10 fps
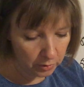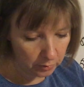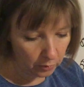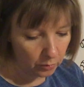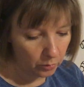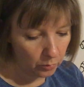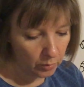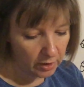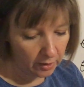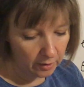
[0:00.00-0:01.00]
no,
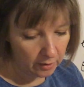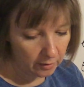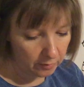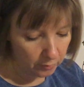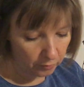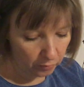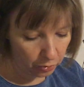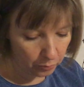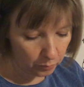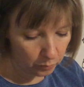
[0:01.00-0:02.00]
I lied, there's
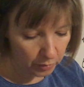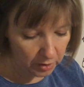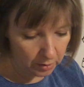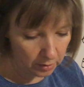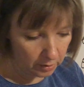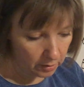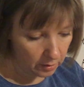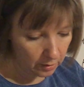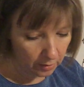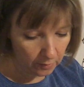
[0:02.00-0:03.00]
3.